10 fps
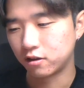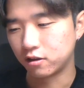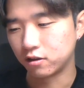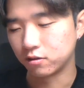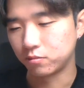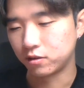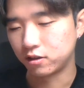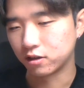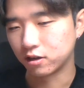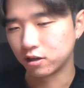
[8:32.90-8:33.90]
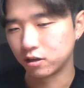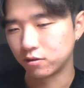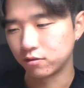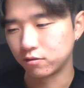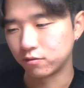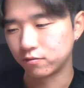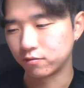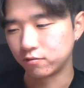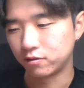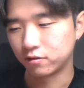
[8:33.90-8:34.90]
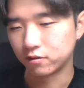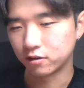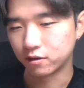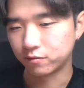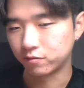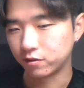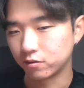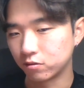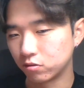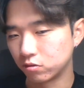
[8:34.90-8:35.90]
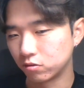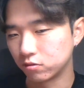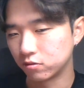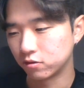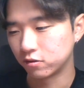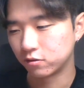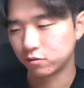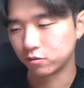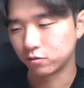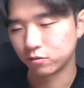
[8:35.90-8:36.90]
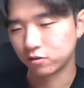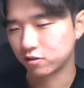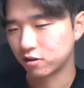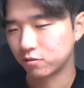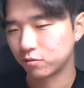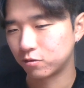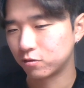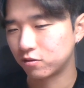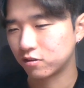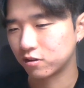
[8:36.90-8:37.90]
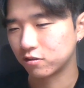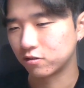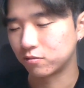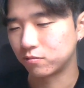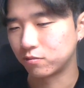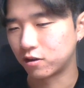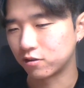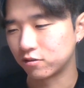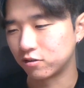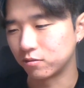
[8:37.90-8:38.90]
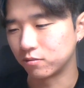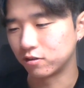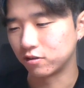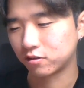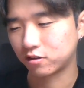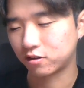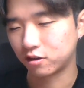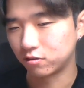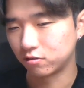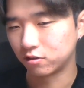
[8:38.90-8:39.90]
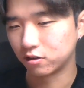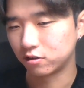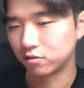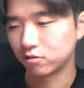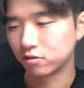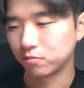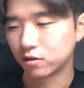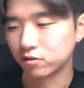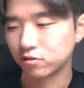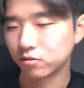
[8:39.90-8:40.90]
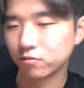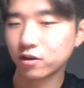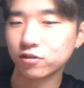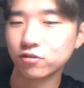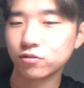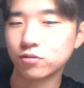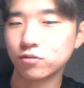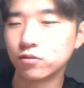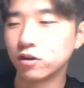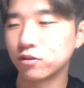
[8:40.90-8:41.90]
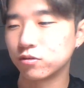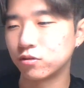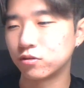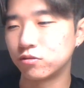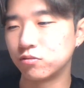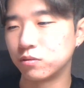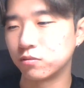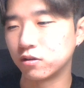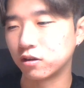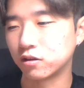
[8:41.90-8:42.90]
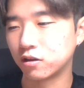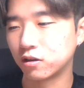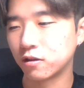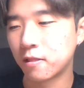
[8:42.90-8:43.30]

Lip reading: and the p-type is left with a hole. So it's kind of, hole is not positive, but it's kind of related to the positive value. So I start to remember like that.